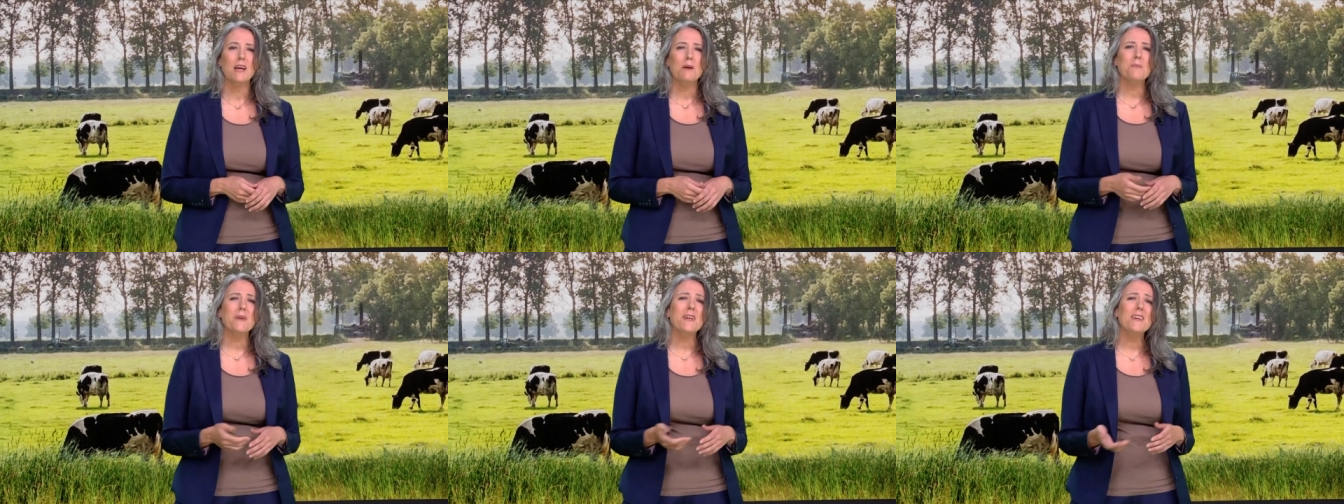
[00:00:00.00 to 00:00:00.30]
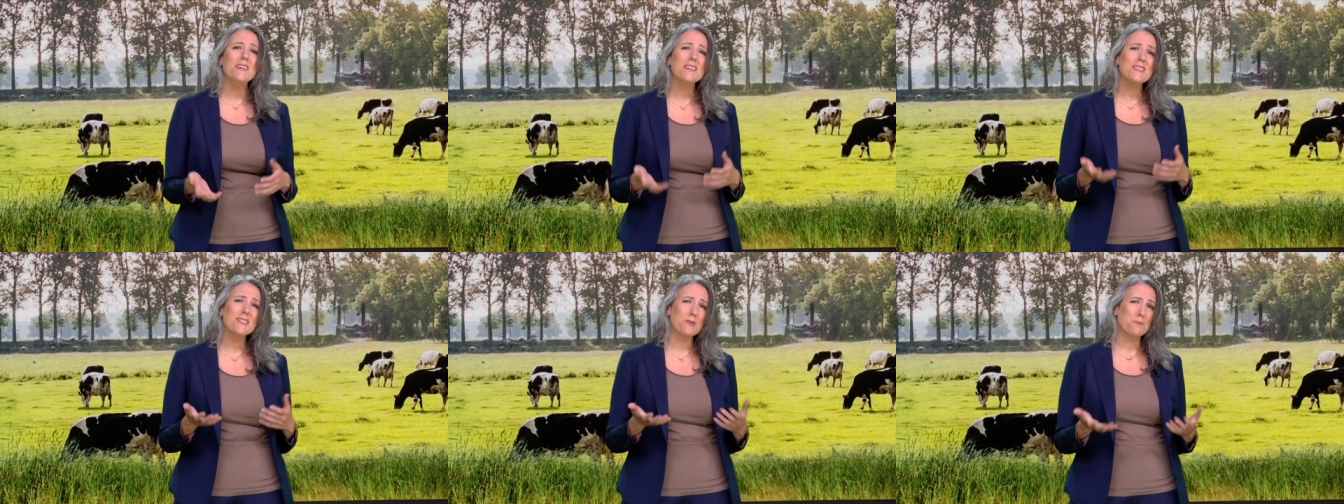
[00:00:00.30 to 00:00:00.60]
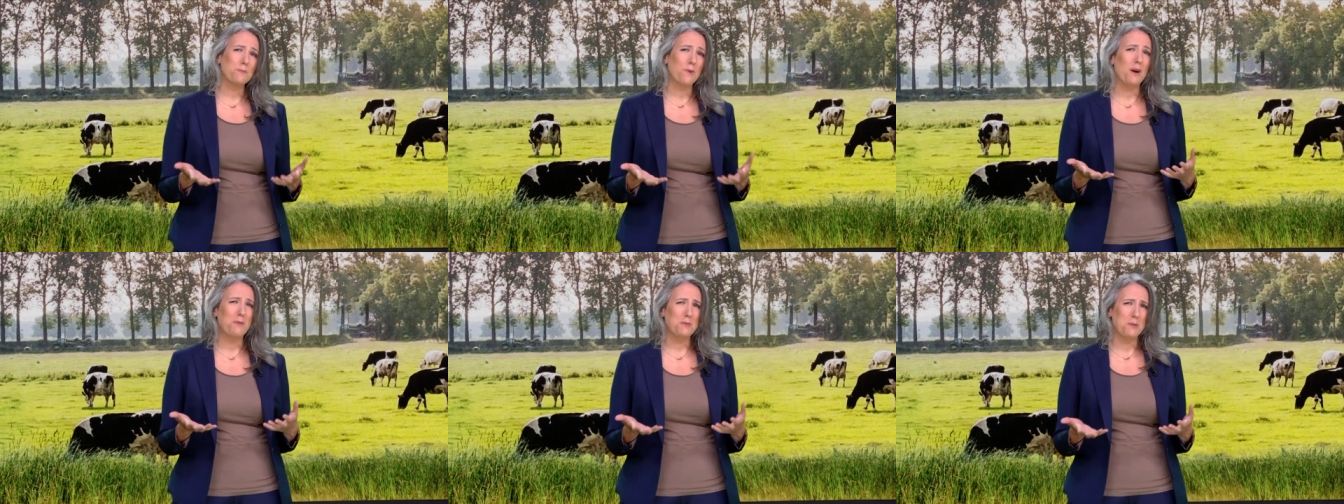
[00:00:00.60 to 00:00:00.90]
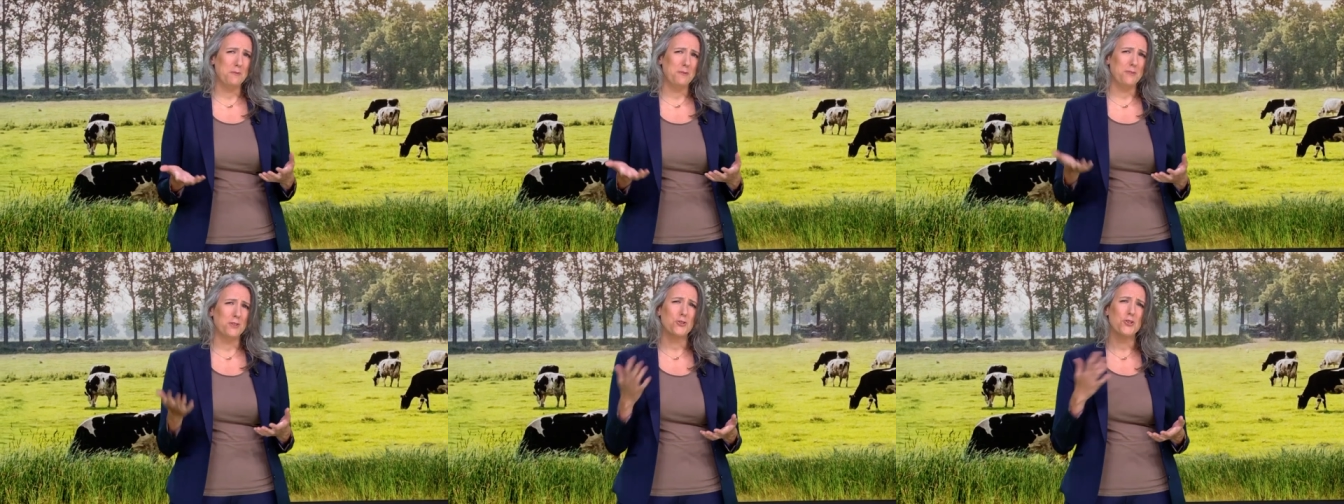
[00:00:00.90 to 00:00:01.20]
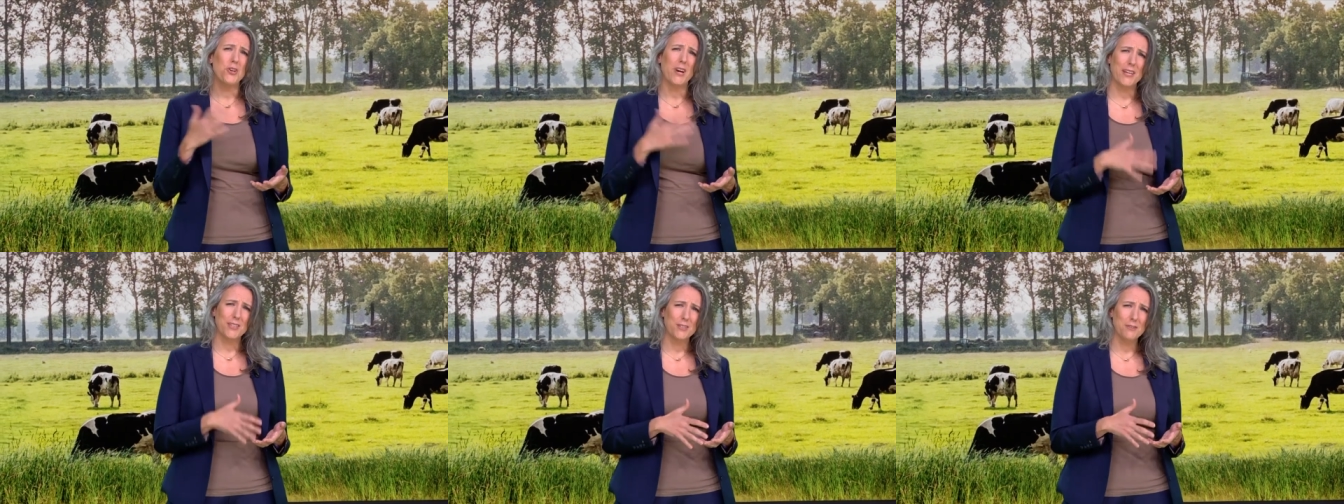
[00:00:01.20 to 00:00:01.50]
But it is a problem if you're
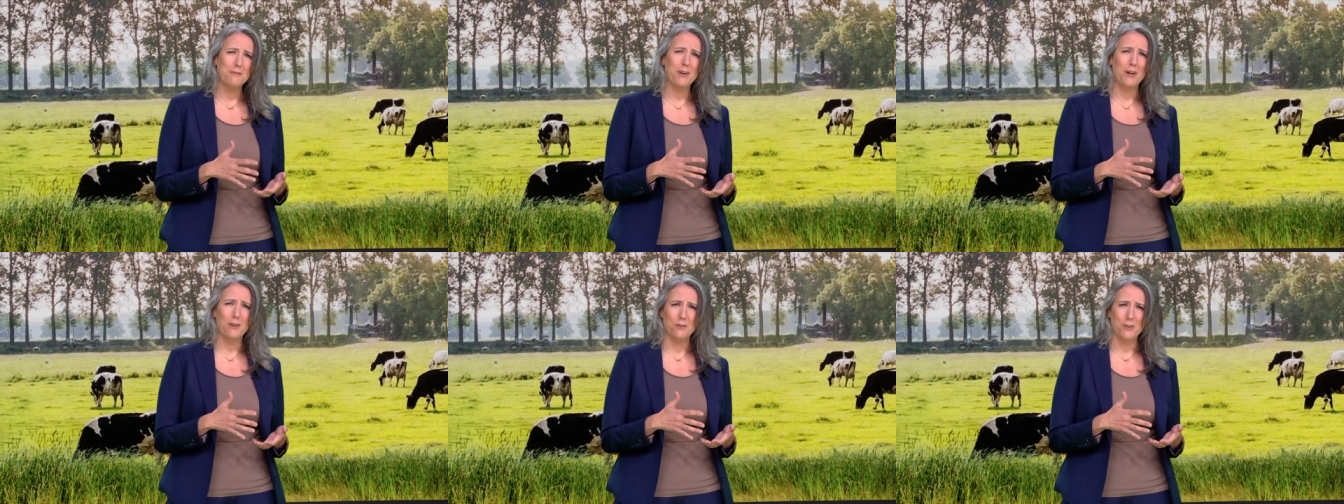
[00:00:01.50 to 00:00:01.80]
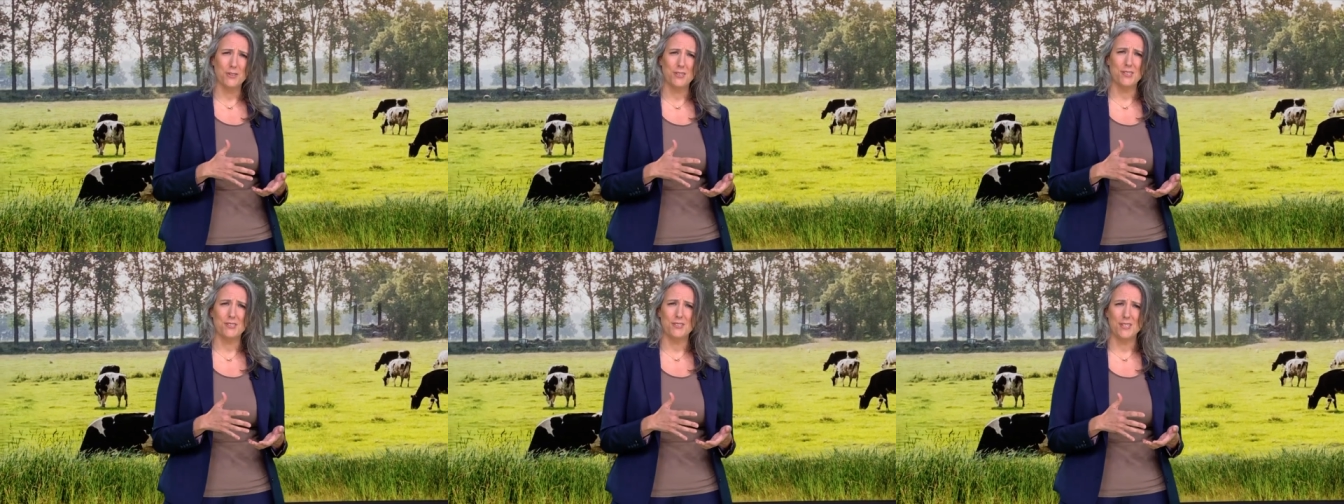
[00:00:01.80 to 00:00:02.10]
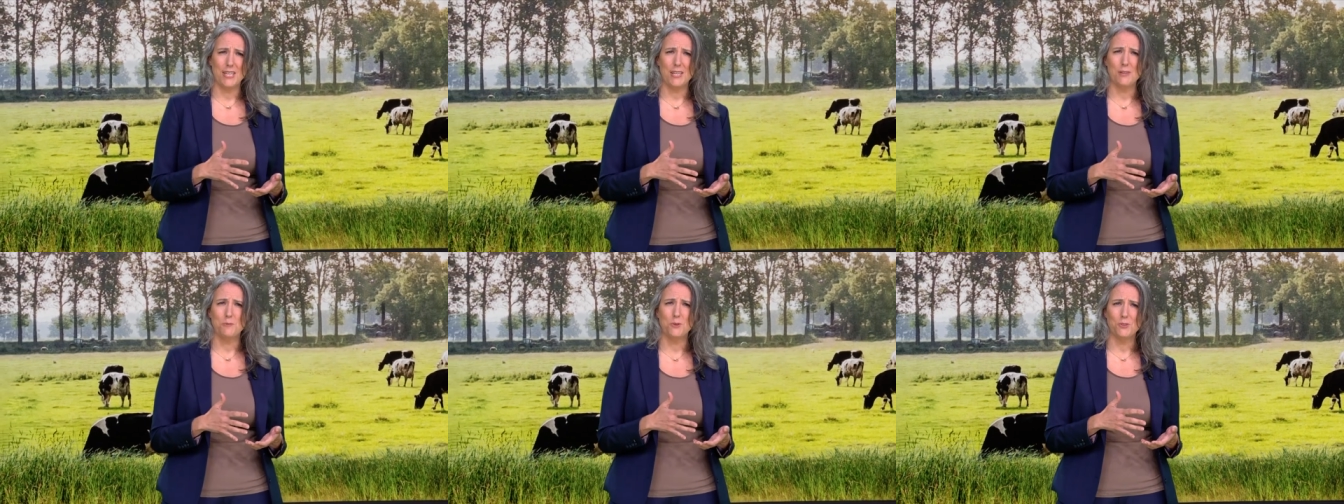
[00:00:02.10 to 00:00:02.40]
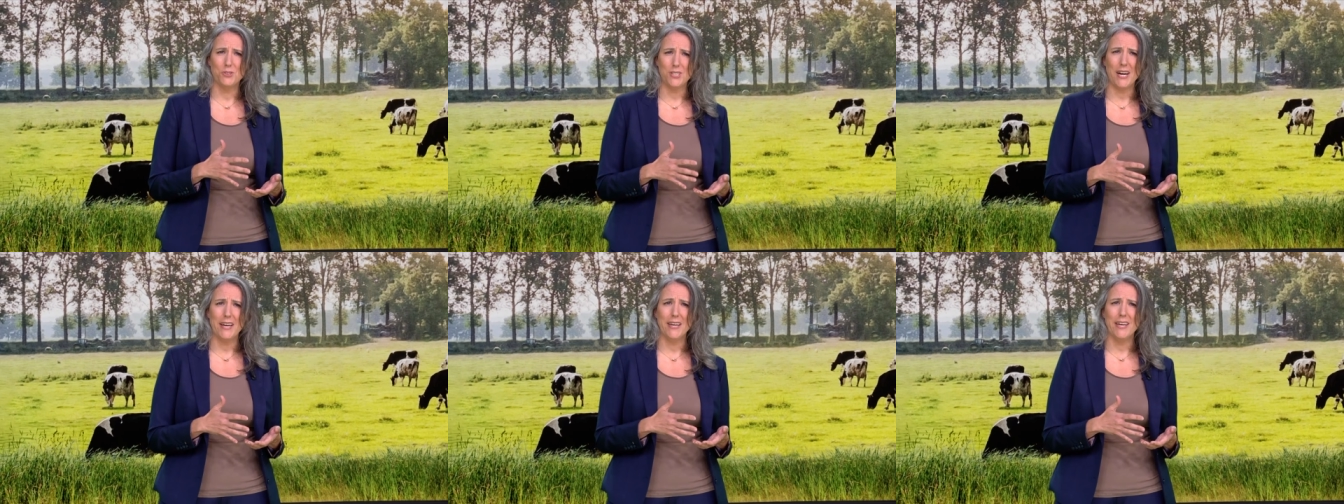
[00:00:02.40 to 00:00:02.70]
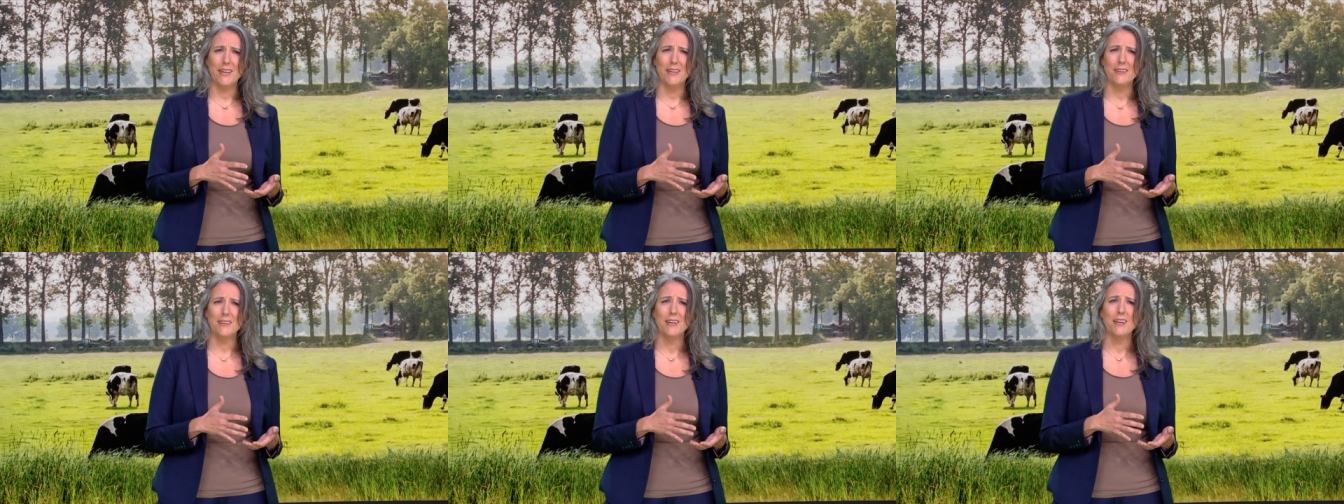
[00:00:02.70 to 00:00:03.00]
trying to follow a sustainable
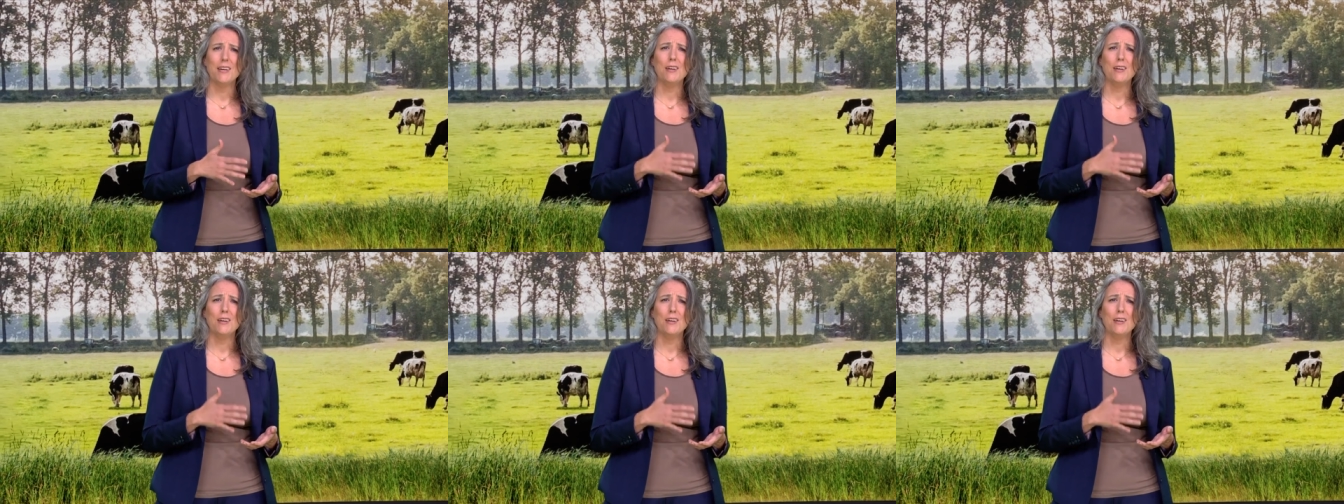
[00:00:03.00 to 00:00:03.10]
diet.